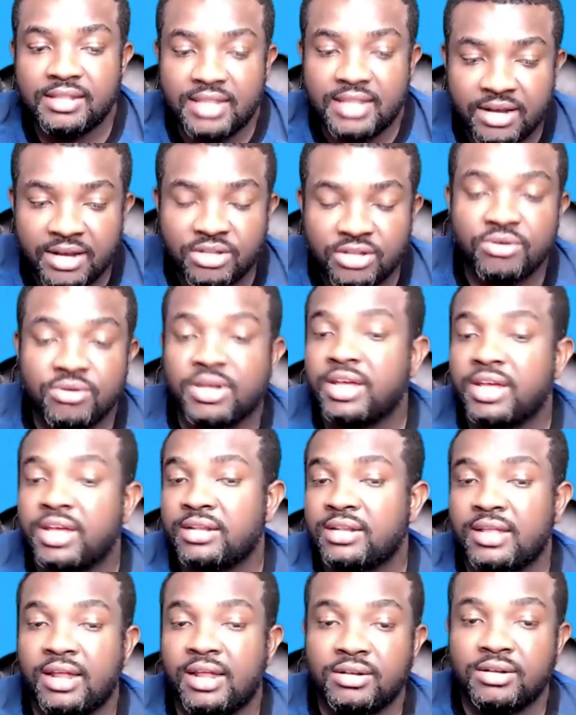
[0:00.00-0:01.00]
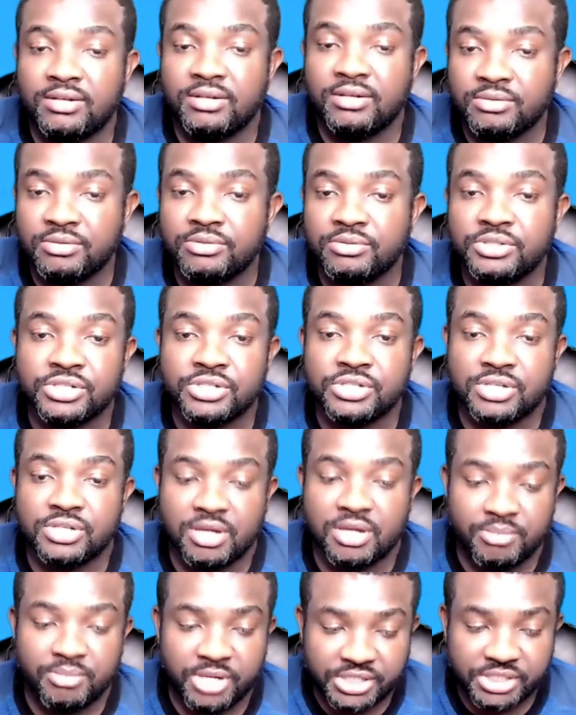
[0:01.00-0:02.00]
you can then just
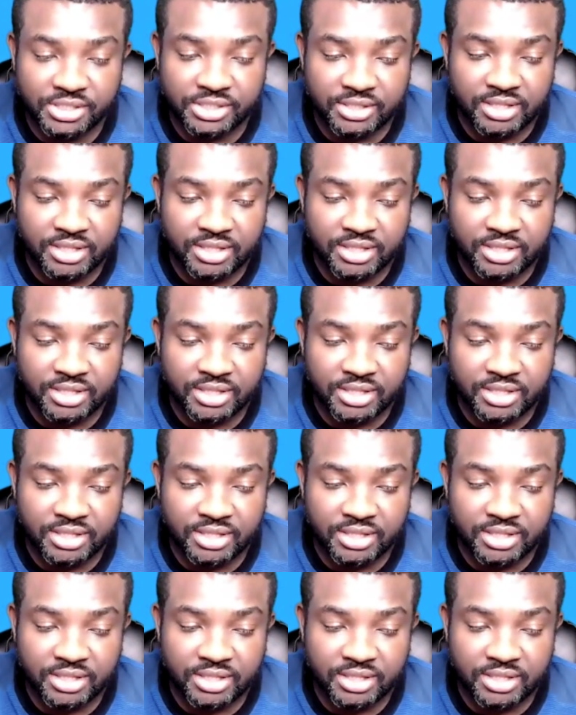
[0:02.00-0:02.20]
commission